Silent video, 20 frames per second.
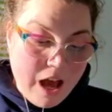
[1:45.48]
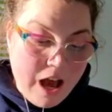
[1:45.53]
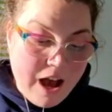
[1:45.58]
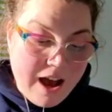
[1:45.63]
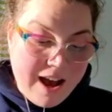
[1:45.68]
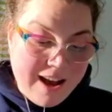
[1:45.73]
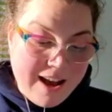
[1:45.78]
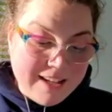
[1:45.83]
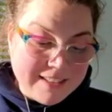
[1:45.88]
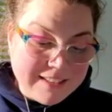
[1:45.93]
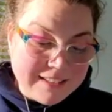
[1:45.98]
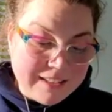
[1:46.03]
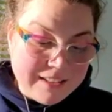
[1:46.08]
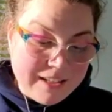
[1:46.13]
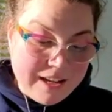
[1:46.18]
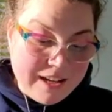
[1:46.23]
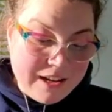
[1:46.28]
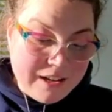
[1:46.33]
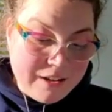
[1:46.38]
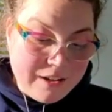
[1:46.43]

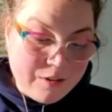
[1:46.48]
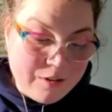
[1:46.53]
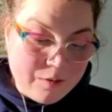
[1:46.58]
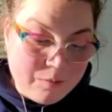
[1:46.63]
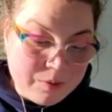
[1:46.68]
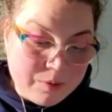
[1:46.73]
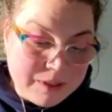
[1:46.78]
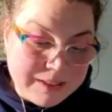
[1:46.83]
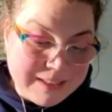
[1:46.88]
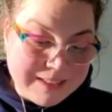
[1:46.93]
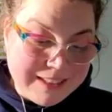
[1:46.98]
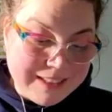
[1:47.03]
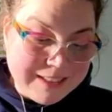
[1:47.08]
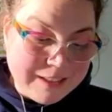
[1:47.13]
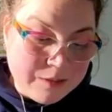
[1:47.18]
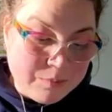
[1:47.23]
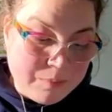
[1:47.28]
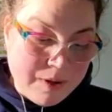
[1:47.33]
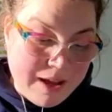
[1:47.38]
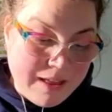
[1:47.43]
Asana
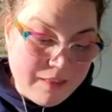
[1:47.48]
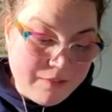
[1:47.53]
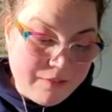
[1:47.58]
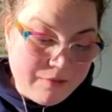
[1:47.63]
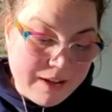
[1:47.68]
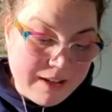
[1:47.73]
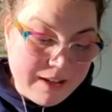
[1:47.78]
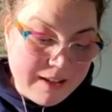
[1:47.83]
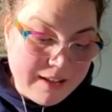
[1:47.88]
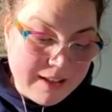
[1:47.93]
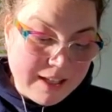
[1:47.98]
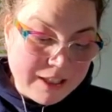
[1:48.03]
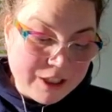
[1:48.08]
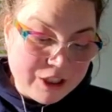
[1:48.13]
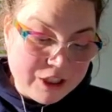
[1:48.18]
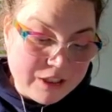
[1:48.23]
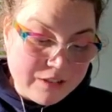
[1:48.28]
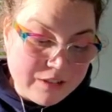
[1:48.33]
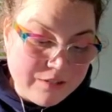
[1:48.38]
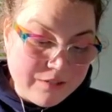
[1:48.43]
precedes breath
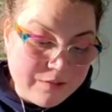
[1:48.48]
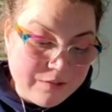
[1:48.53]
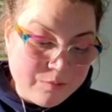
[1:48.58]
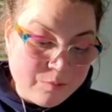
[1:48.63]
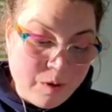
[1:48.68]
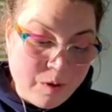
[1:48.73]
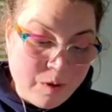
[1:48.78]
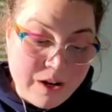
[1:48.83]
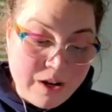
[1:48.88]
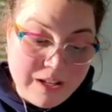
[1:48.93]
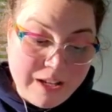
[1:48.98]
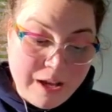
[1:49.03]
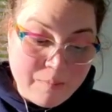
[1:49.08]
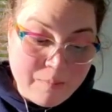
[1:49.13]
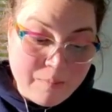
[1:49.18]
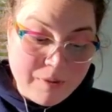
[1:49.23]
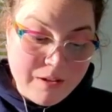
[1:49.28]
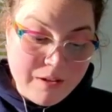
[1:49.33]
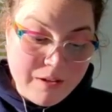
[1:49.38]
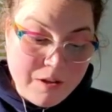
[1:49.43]
regulation,
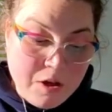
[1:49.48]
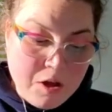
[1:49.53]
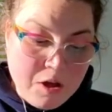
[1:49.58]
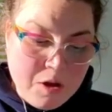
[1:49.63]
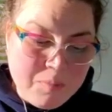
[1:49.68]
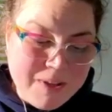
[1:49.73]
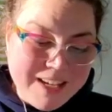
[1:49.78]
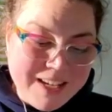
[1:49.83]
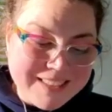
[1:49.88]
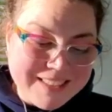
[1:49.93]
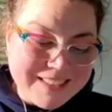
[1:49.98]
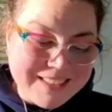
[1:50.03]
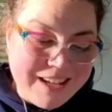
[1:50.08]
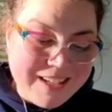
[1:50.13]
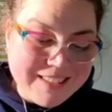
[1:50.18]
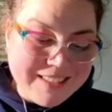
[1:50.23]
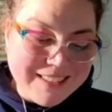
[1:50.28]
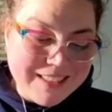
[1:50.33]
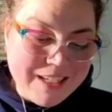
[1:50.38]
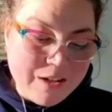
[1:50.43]
pranayama, because
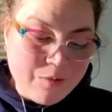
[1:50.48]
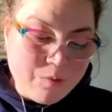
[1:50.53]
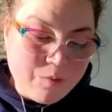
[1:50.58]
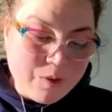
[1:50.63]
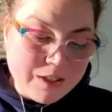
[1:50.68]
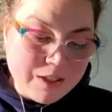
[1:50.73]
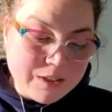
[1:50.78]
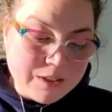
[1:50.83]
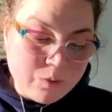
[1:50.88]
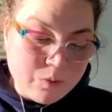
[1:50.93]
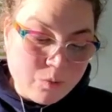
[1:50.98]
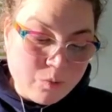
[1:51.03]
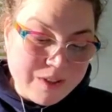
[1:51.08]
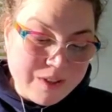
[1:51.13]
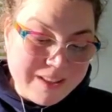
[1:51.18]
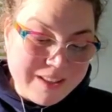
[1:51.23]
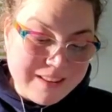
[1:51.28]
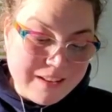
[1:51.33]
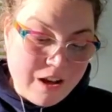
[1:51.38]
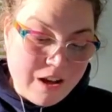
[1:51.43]
asana works
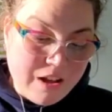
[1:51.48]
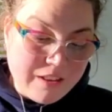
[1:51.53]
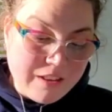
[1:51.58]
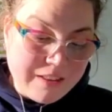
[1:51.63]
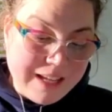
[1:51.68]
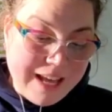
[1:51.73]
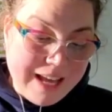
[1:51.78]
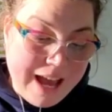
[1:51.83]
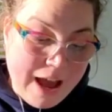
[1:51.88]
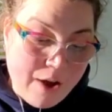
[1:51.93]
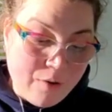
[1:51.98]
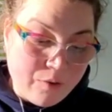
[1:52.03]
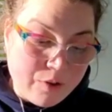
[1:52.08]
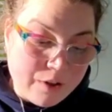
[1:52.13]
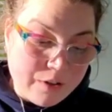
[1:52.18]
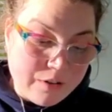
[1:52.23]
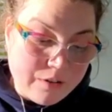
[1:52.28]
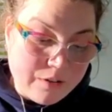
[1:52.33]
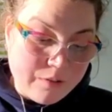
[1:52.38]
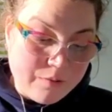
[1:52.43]
on the
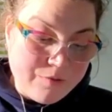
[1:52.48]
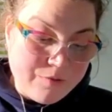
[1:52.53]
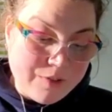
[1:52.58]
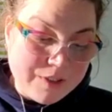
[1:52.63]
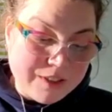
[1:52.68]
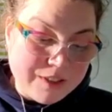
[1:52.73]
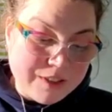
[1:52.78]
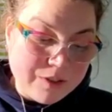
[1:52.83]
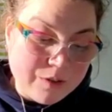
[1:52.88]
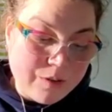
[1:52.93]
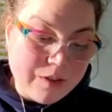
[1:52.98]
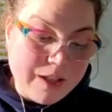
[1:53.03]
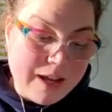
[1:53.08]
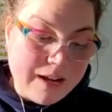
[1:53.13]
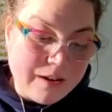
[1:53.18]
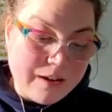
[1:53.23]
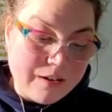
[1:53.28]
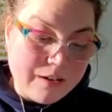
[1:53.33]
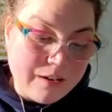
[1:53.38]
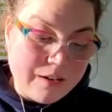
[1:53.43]
outer physical
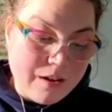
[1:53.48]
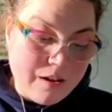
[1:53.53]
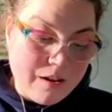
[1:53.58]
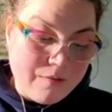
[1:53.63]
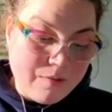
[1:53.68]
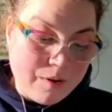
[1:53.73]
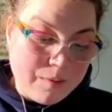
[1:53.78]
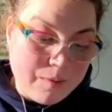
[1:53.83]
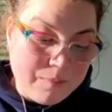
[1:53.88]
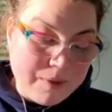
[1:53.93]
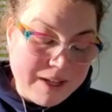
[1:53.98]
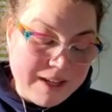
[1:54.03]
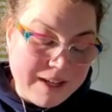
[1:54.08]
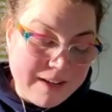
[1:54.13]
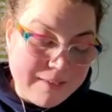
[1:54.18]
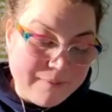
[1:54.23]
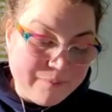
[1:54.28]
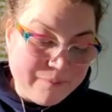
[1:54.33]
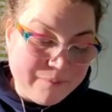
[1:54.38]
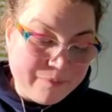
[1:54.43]
layer of our being,
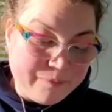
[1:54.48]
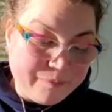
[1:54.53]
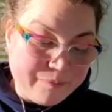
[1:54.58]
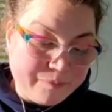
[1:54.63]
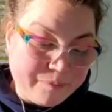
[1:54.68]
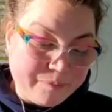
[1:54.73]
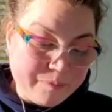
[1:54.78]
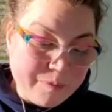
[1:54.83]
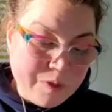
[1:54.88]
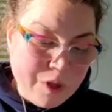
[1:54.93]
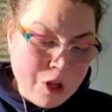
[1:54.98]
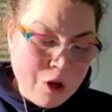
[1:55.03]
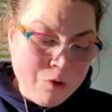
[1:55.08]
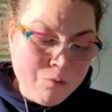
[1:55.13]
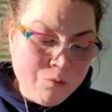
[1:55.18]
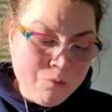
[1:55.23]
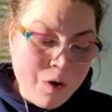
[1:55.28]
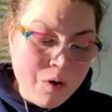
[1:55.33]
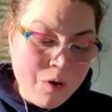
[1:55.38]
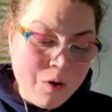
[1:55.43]

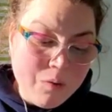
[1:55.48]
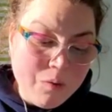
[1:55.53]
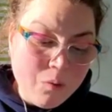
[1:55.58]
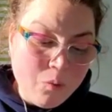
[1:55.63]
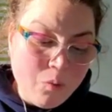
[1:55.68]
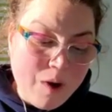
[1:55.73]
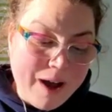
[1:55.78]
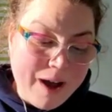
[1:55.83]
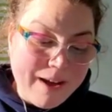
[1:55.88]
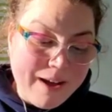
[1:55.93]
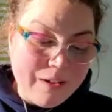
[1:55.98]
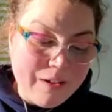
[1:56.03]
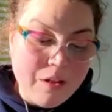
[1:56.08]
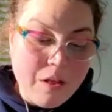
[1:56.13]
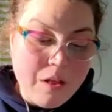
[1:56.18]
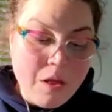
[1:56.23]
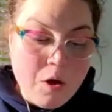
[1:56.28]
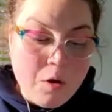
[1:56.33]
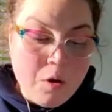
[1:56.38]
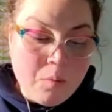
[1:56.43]
while
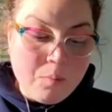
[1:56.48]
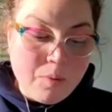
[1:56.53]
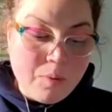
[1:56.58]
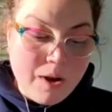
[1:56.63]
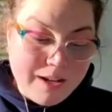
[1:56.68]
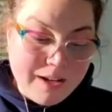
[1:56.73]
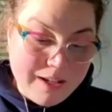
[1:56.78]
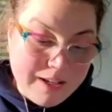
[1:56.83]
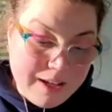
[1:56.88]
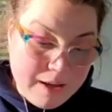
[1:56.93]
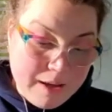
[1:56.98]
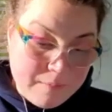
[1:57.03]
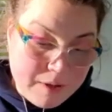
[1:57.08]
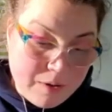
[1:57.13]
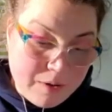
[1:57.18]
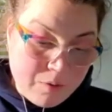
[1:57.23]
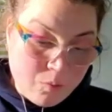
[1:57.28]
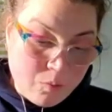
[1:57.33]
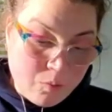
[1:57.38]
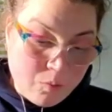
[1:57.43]

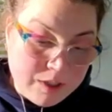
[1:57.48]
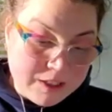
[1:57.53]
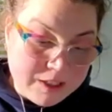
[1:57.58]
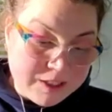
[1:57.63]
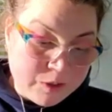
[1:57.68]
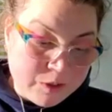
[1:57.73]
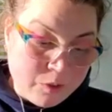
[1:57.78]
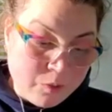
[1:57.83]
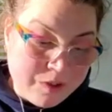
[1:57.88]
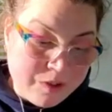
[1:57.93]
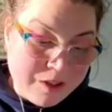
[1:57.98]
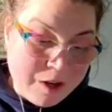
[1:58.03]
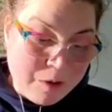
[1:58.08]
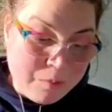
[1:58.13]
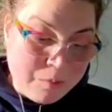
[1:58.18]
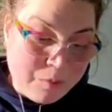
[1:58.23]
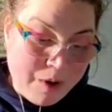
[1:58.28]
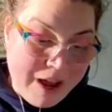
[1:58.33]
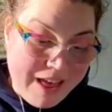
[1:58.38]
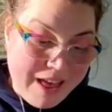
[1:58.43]
pranayama works with our
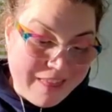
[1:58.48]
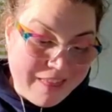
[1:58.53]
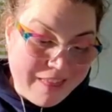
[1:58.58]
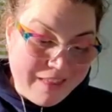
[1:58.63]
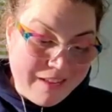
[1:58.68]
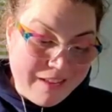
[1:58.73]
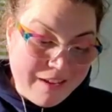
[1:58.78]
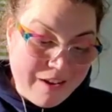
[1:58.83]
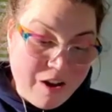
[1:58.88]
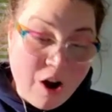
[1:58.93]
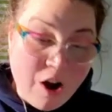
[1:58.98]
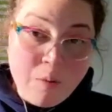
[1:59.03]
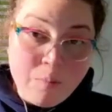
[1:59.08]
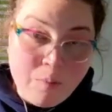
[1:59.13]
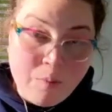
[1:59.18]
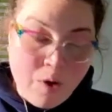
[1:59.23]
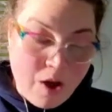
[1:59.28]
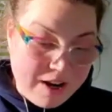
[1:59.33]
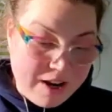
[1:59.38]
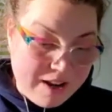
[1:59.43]
breath, our
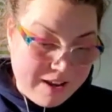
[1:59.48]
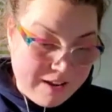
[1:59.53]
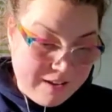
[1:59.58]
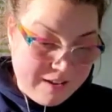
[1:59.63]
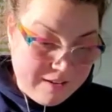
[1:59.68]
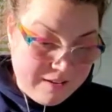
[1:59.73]
prana,